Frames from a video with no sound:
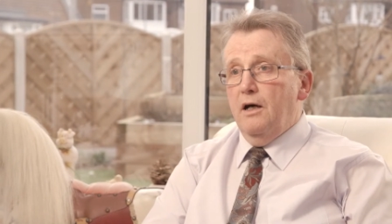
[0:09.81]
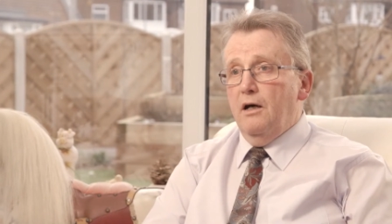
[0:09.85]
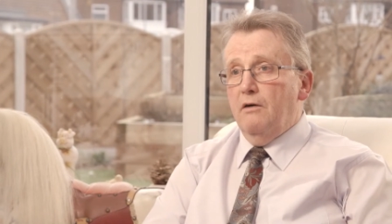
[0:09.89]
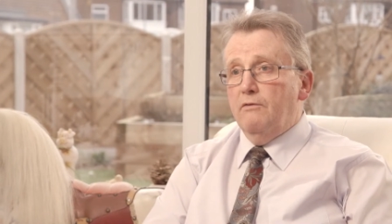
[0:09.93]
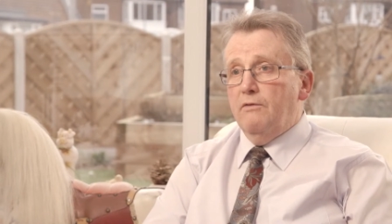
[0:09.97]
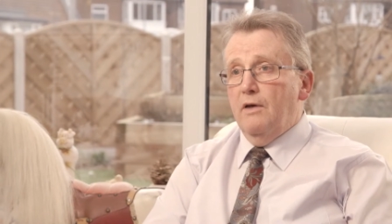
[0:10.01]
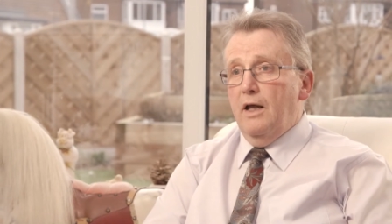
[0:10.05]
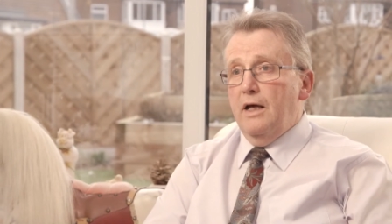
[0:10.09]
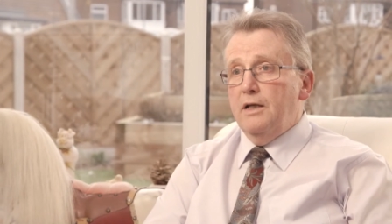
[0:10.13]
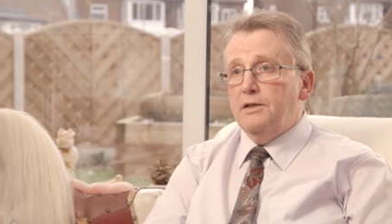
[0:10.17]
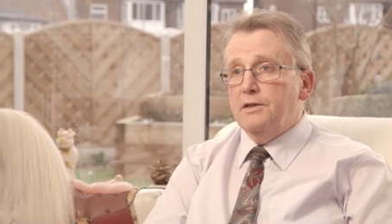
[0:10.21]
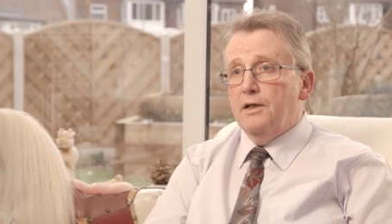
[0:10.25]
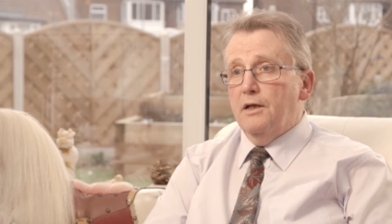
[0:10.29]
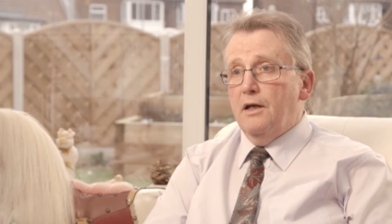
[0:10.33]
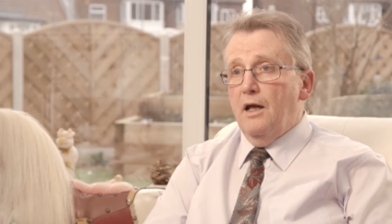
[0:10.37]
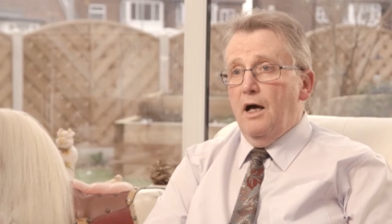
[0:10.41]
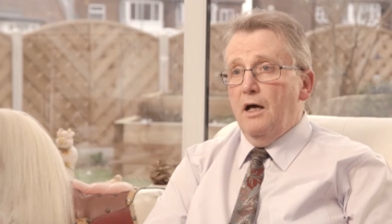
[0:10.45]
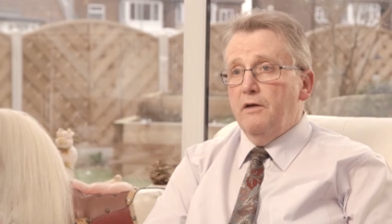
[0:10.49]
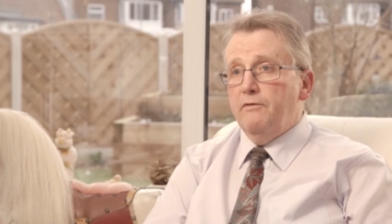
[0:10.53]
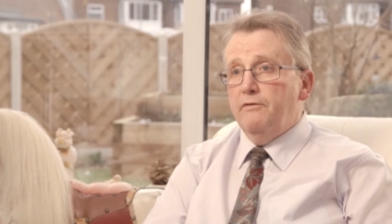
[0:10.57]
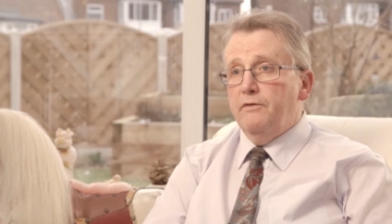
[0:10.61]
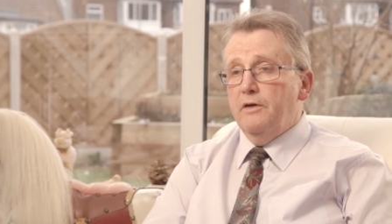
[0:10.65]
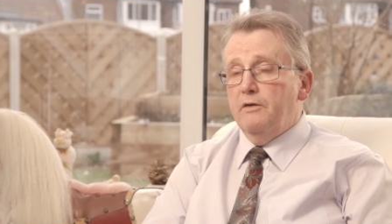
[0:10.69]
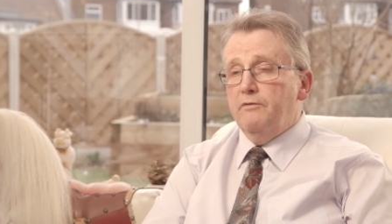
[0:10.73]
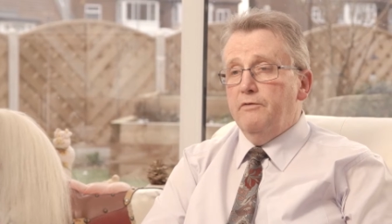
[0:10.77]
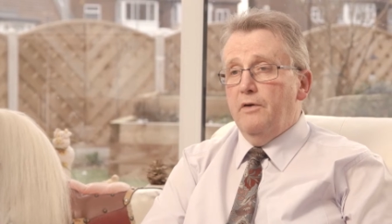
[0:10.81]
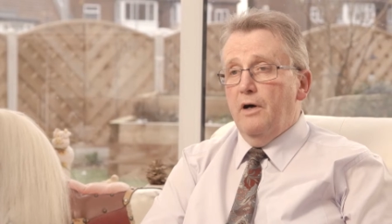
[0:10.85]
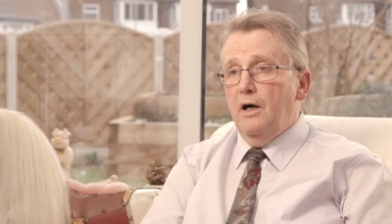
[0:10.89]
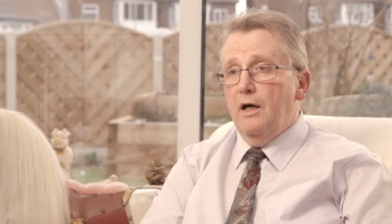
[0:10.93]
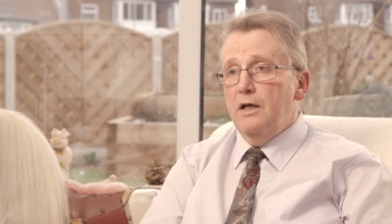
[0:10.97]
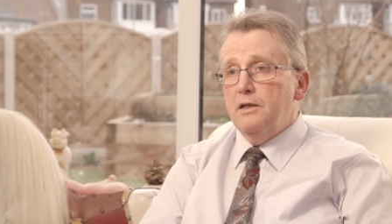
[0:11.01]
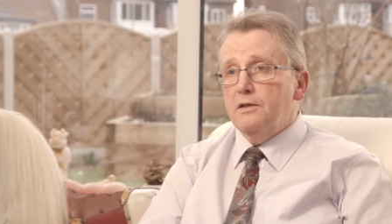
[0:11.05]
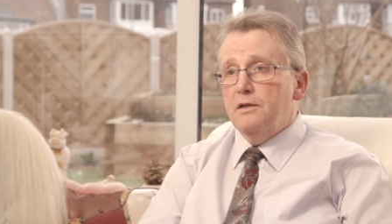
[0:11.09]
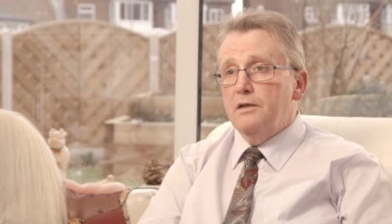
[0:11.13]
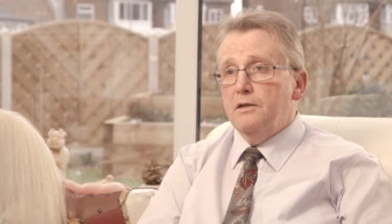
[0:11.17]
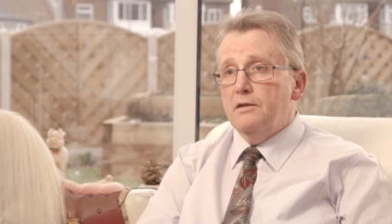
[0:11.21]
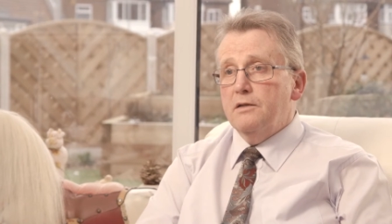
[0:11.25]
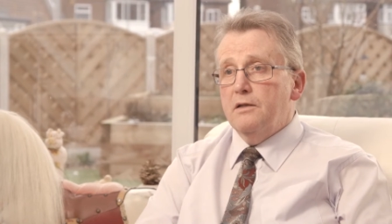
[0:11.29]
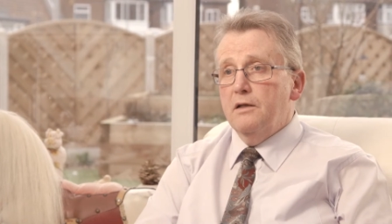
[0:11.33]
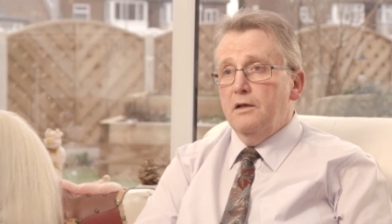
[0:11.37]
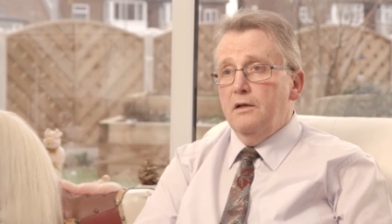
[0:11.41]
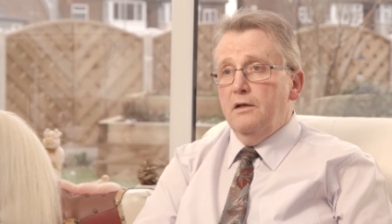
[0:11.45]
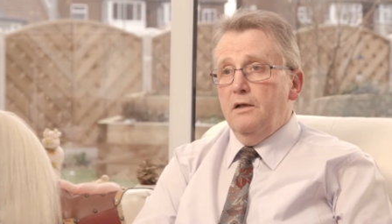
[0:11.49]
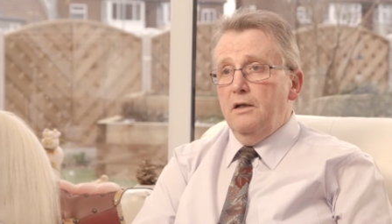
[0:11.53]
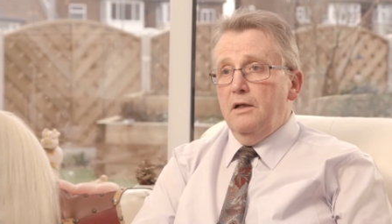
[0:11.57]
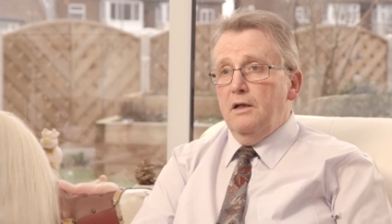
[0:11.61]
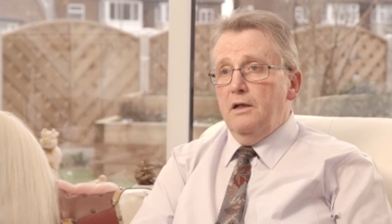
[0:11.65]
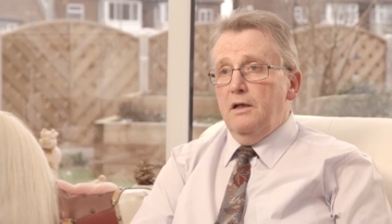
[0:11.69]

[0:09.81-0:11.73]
of Later Life Advisors.